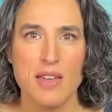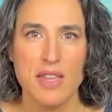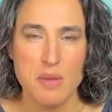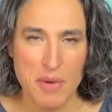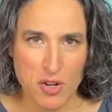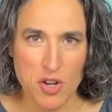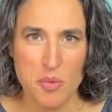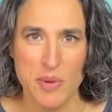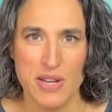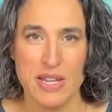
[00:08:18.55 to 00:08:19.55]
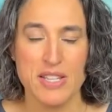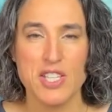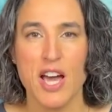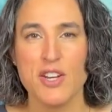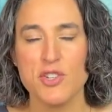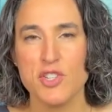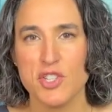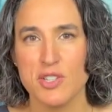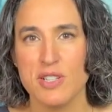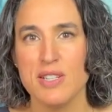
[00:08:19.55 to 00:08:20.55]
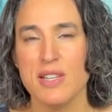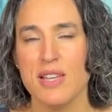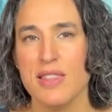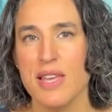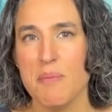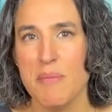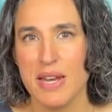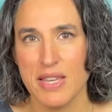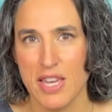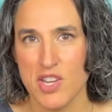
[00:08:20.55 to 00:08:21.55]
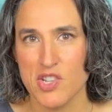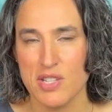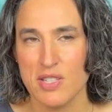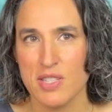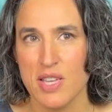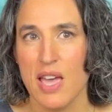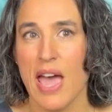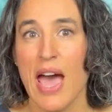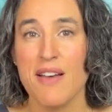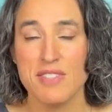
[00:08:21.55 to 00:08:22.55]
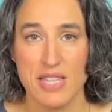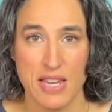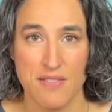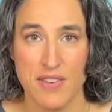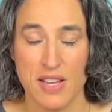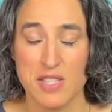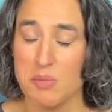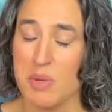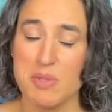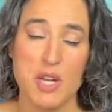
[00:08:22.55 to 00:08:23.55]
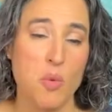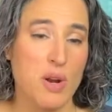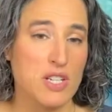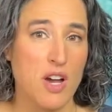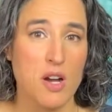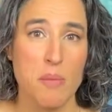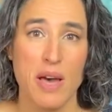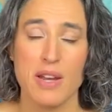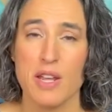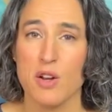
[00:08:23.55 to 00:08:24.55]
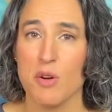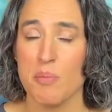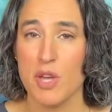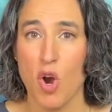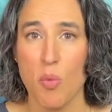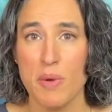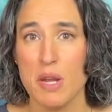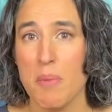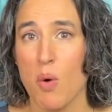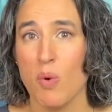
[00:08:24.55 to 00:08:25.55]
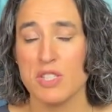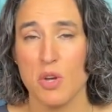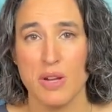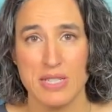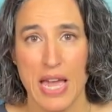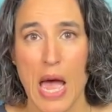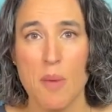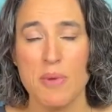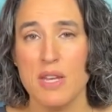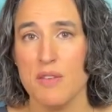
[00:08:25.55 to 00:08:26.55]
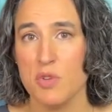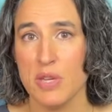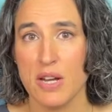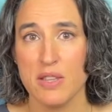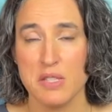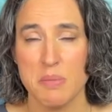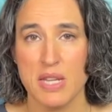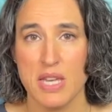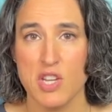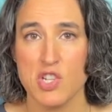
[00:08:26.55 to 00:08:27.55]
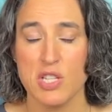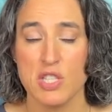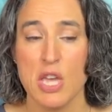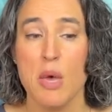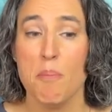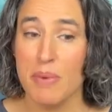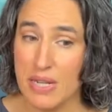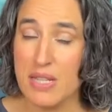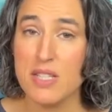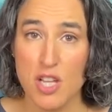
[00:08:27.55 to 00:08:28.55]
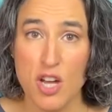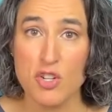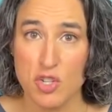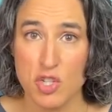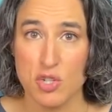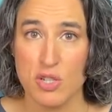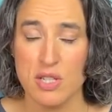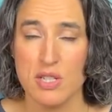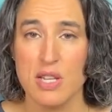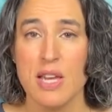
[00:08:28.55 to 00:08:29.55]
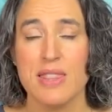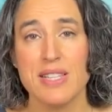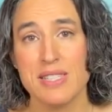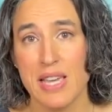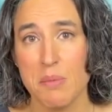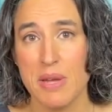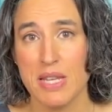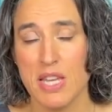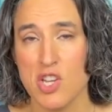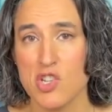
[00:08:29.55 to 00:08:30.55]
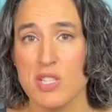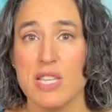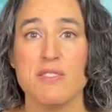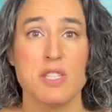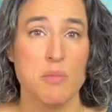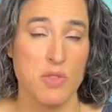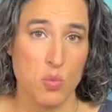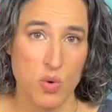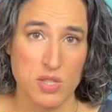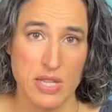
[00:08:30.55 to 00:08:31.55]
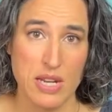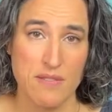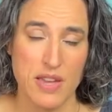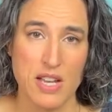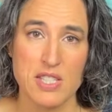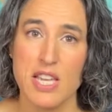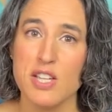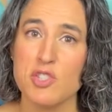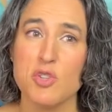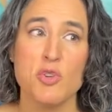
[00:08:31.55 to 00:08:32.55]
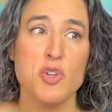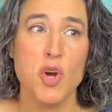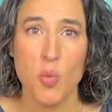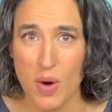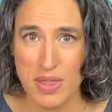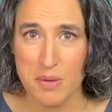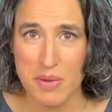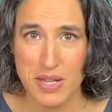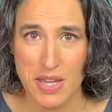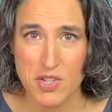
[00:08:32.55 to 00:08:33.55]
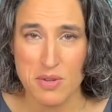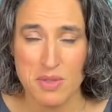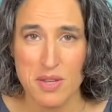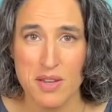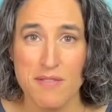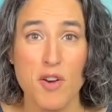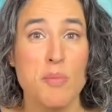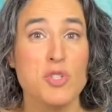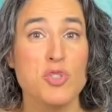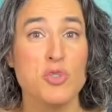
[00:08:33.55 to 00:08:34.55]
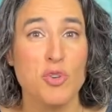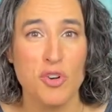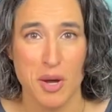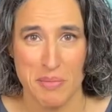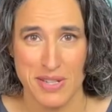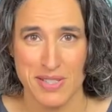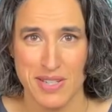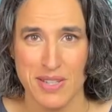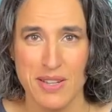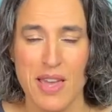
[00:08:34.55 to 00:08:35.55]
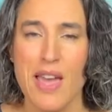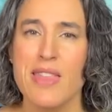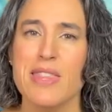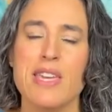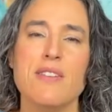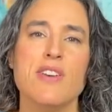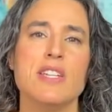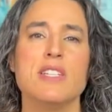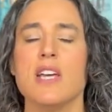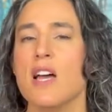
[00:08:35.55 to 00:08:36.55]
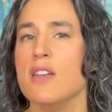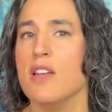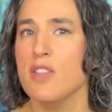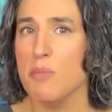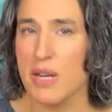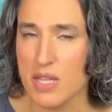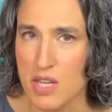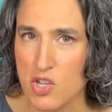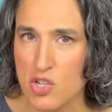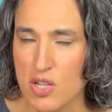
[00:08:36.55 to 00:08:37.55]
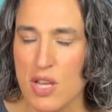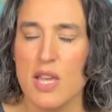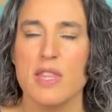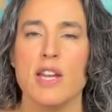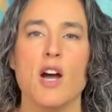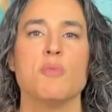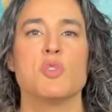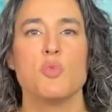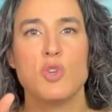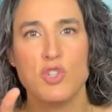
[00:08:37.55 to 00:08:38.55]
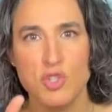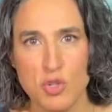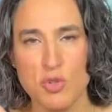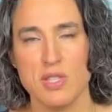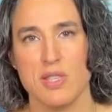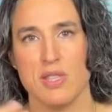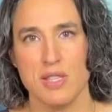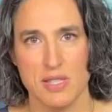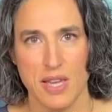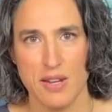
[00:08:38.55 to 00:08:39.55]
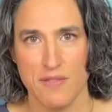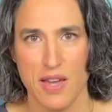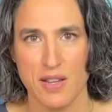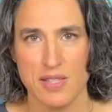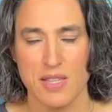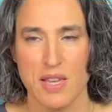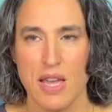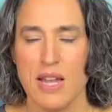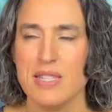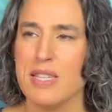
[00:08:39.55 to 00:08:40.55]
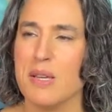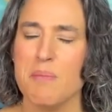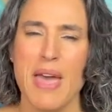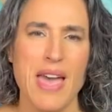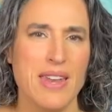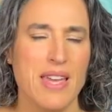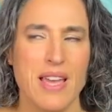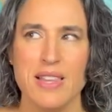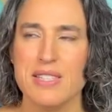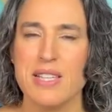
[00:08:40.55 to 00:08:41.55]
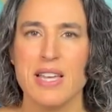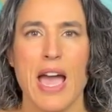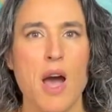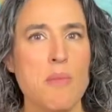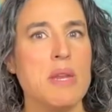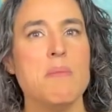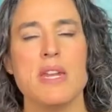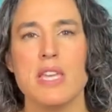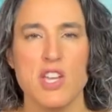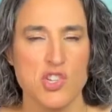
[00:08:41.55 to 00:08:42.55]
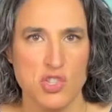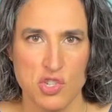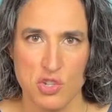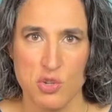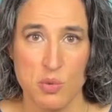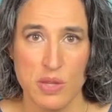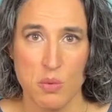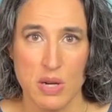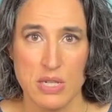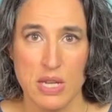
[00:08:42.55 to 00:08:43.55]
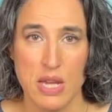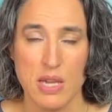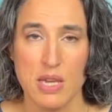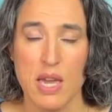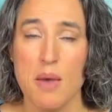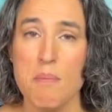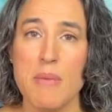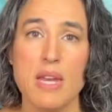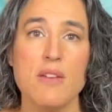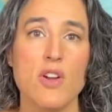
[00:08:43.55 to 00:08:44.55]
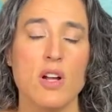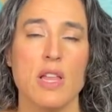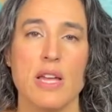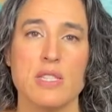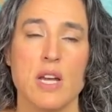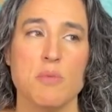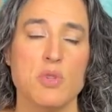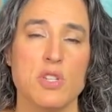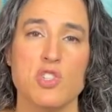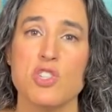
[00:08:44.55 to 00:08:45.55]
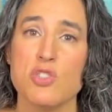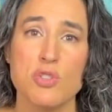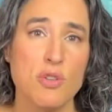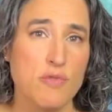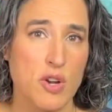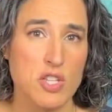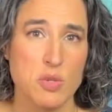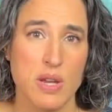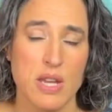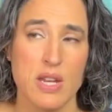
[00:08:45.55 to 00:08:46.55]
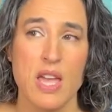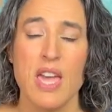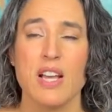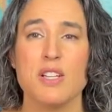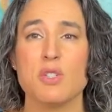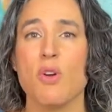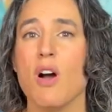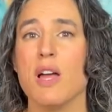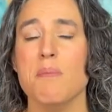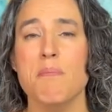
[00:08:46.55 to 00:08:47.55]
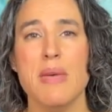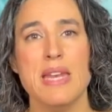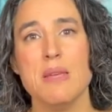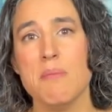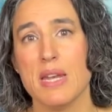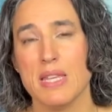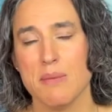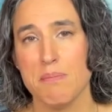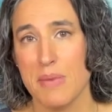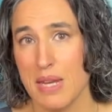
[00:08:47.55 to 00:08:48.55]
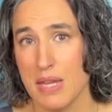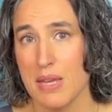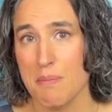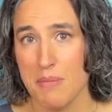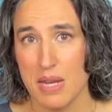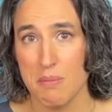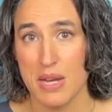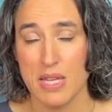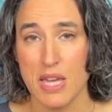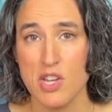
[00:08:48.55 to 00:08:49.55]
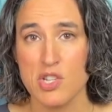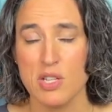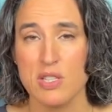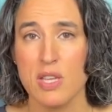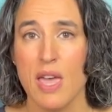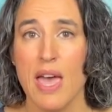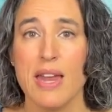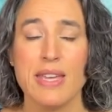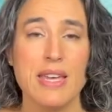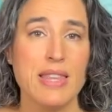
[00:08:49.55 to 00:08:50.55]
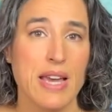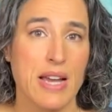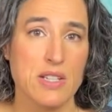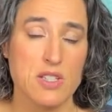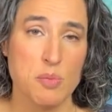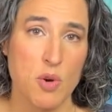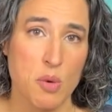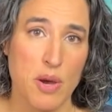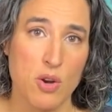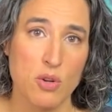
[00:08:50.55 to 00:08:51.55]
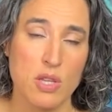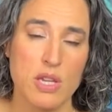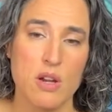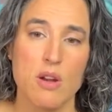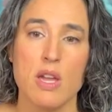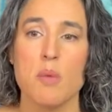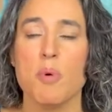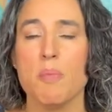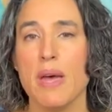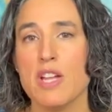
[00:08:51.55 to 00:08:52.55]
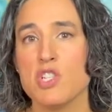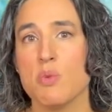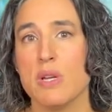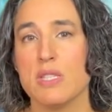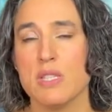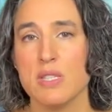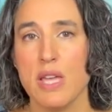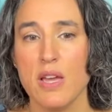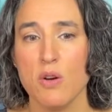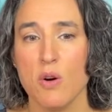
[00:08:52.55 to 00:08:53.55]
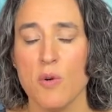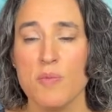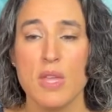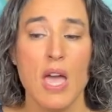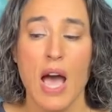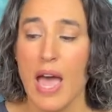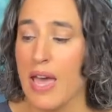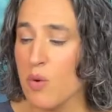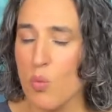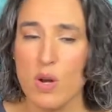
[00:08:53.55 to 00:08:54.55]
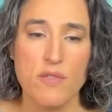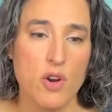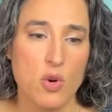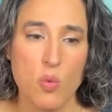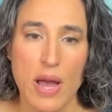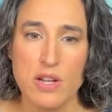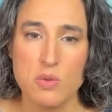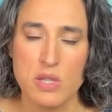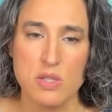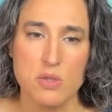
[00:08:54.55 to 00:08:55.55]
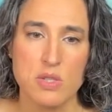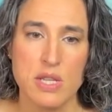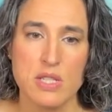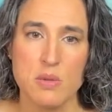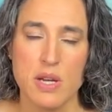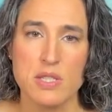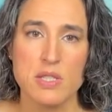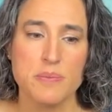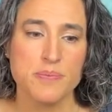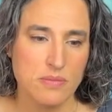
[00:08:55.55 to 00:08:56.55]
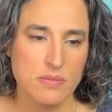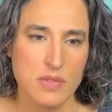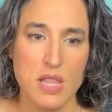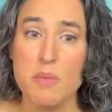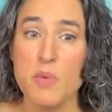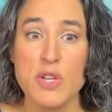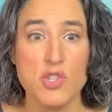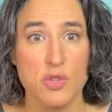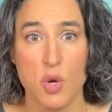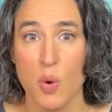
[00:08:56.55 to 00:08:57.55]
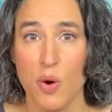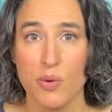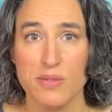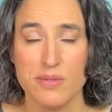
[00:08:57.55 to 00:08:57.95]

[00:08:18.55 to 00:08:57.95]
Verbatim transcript: In the medical community, it's understood that medications have side effects. Sometimes they don't want to talk about it or be open about what's going to happen if you get on these medications, but it is understood that psych medications have some of the worst side effects. And so, you know what the medication, the pharmaceutical companies did? They invented another medication that helps reduce these side effects. It's like, man, that's like, how many medications do you really want to take? And many of our clients come to us just so frustrated because they're on many, many, many, many medications. And again, like I spoke about earlier, it perpetuates the cycle. I had one of our graduates who said to us, let me read you the quote.